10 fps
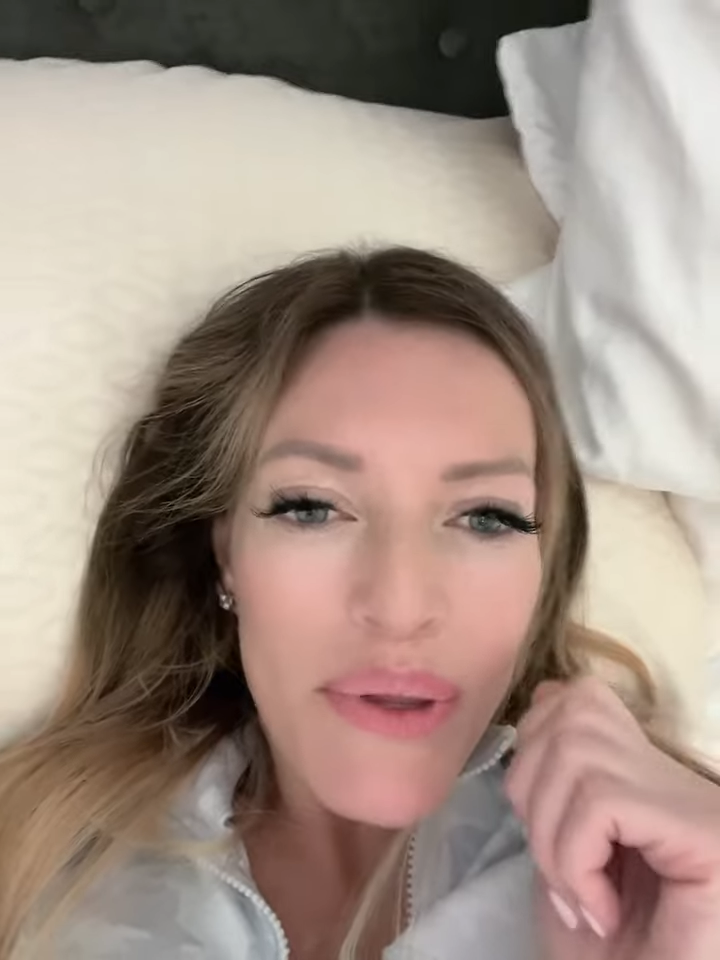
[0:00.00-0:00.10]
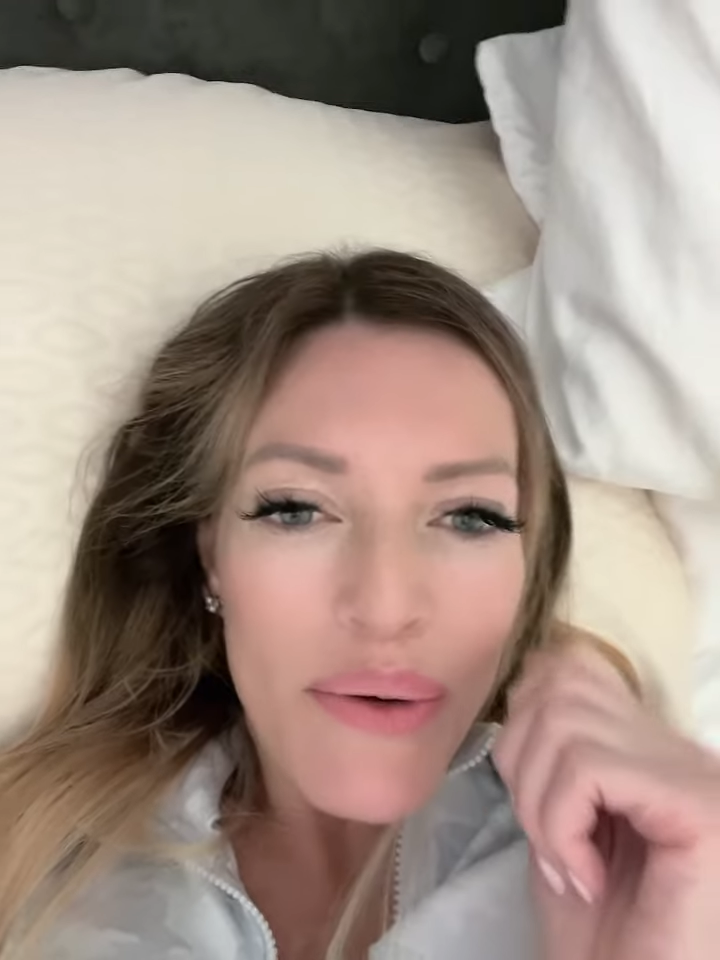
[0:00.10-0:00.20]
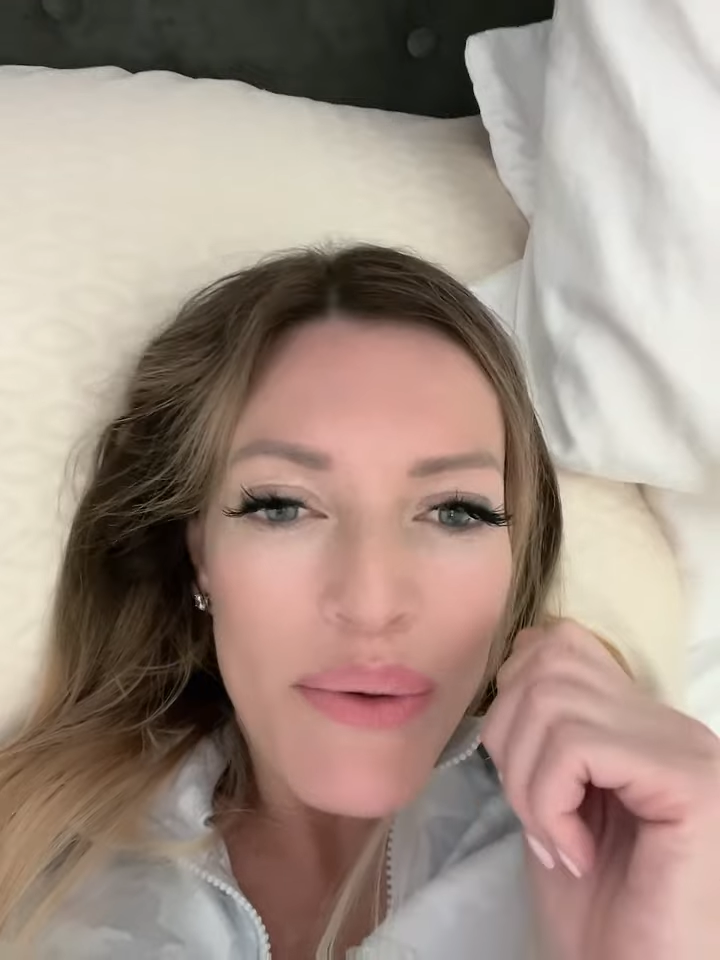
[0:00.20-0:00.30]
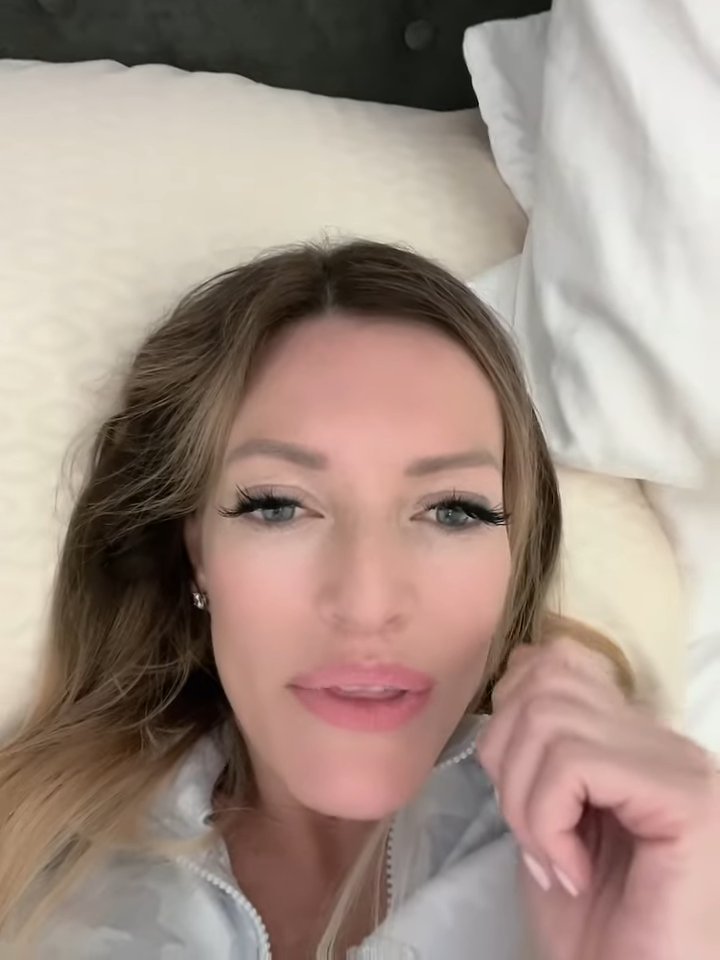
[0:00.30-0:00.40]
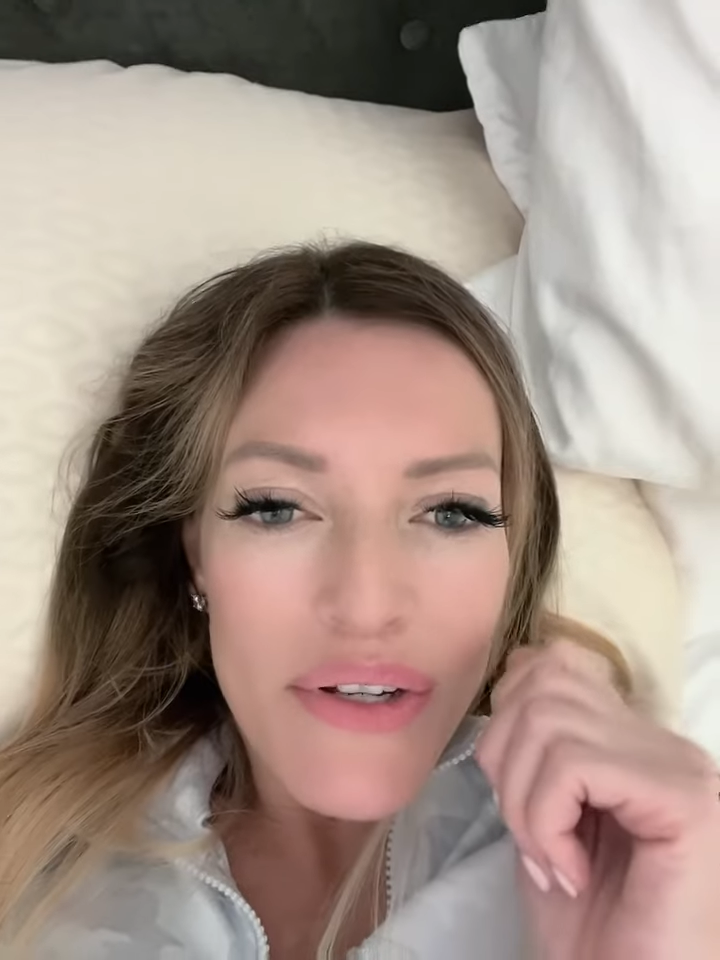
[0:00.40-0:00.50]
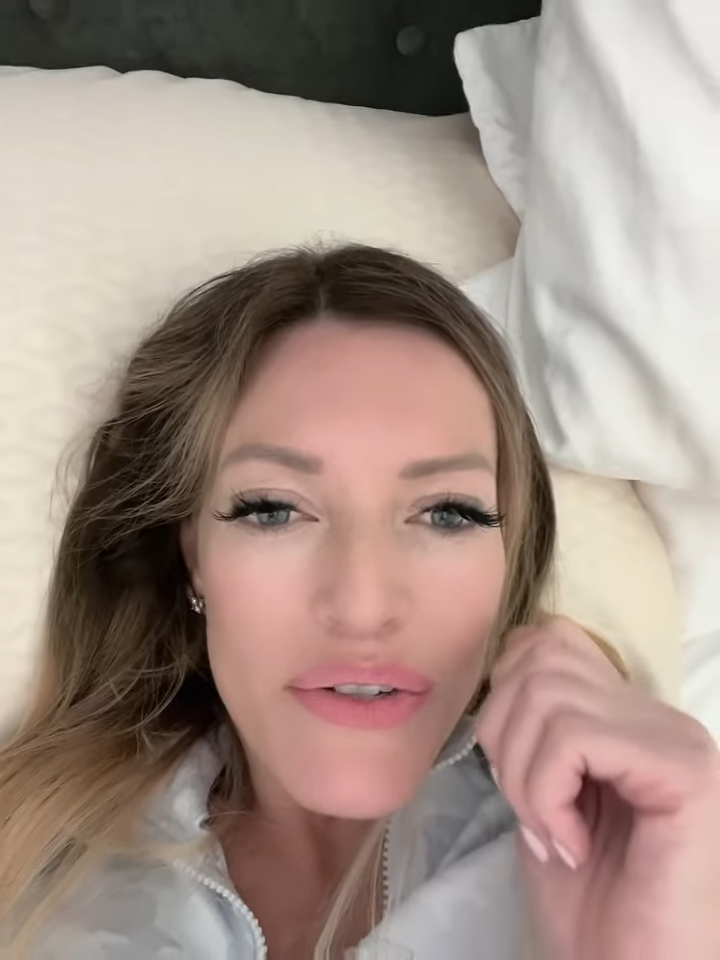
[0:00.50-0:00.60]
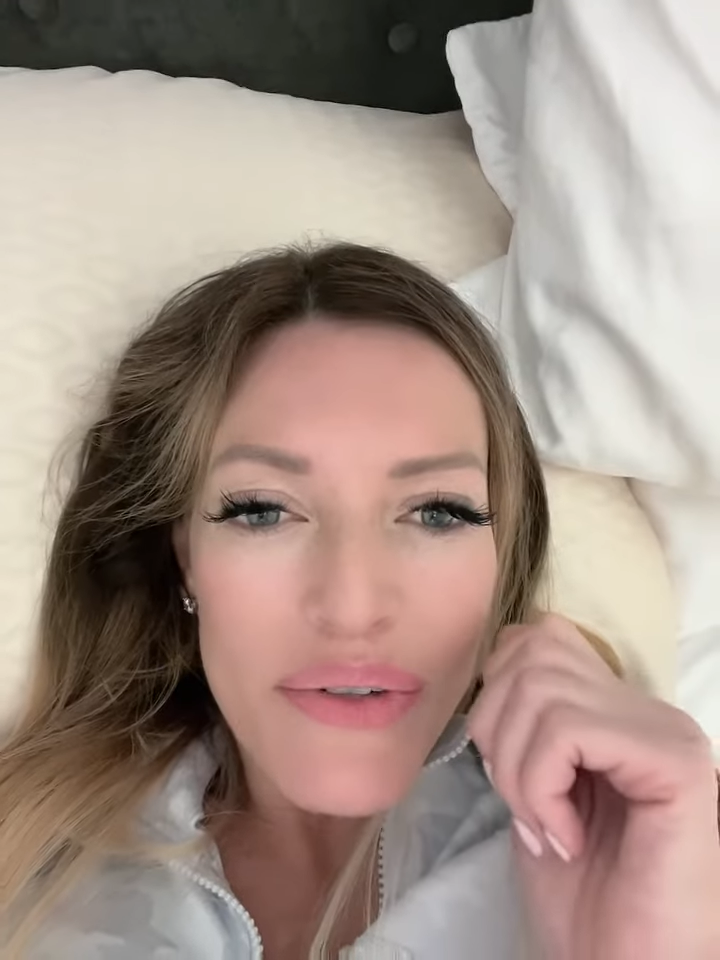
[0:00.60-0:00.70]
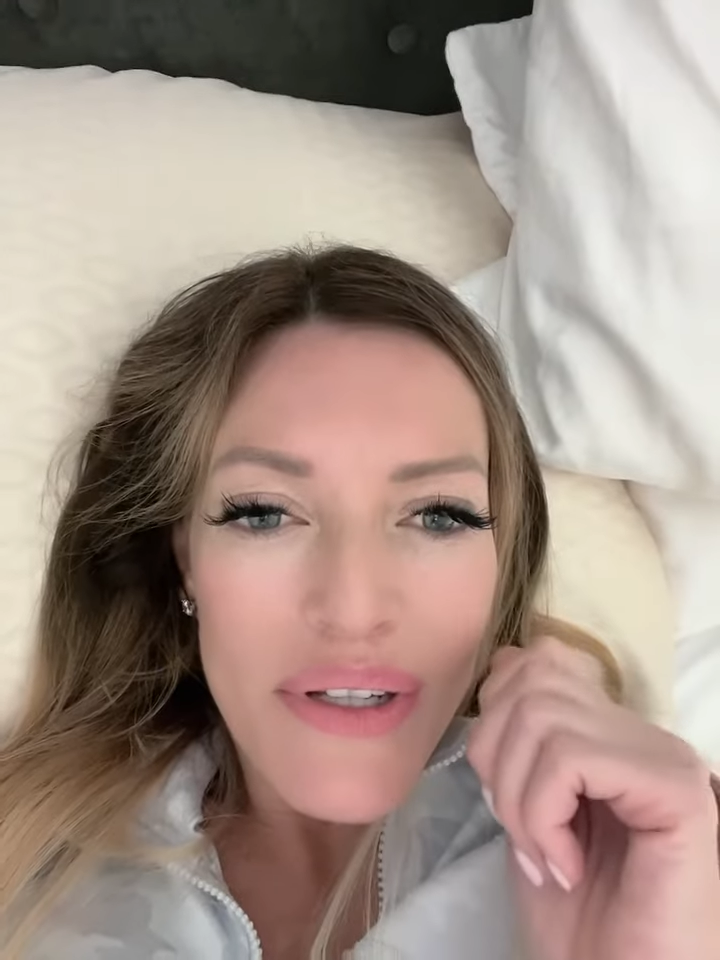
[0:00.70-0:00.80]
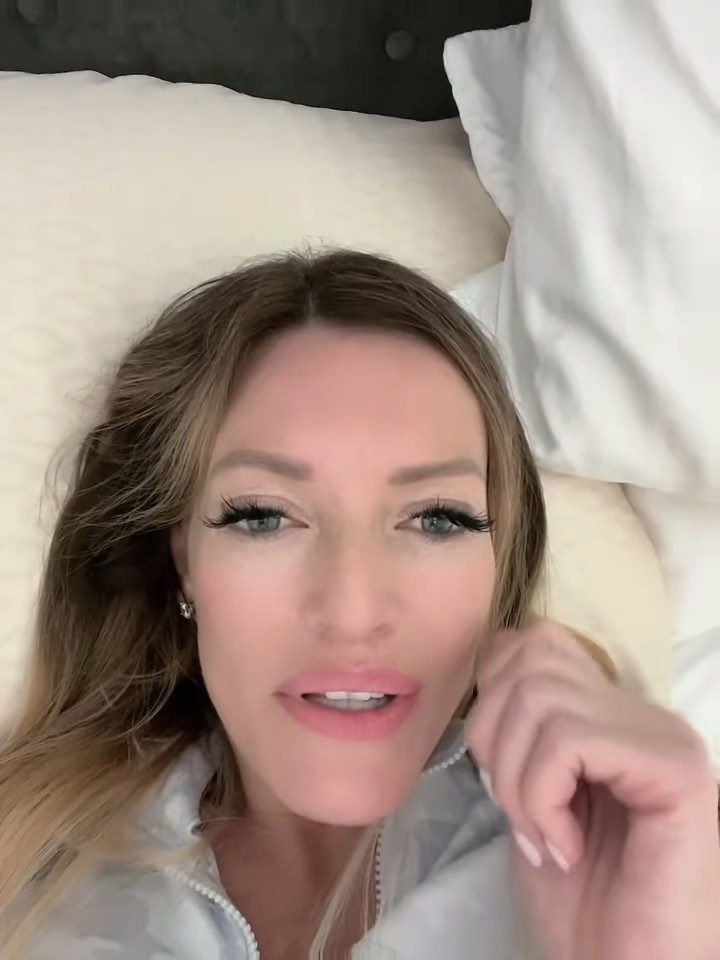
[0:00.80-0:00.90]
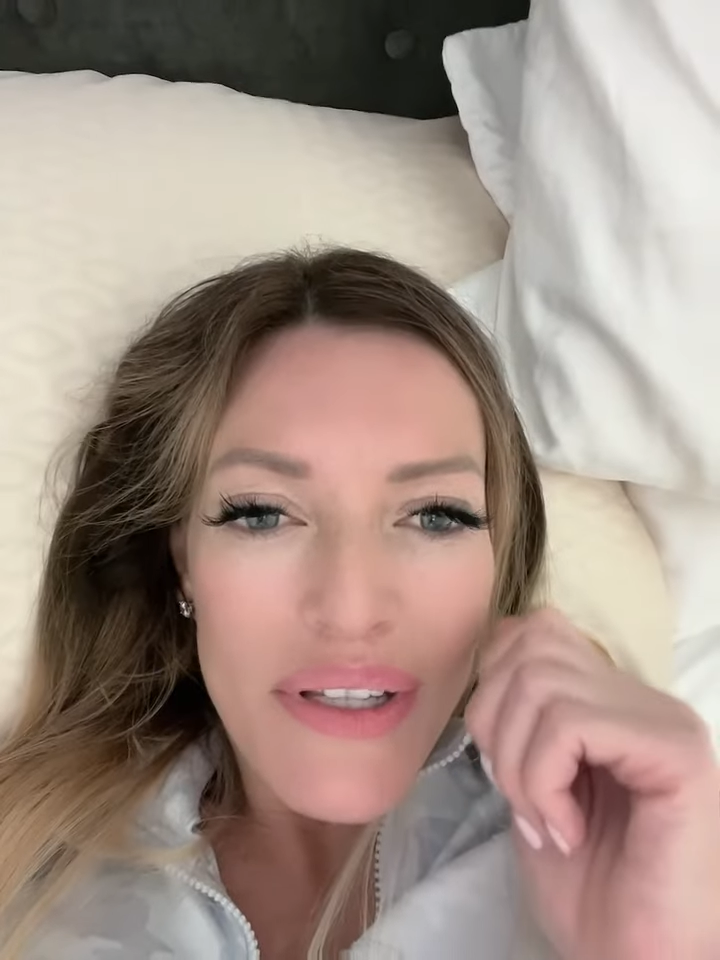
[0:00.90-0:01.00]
there with a drill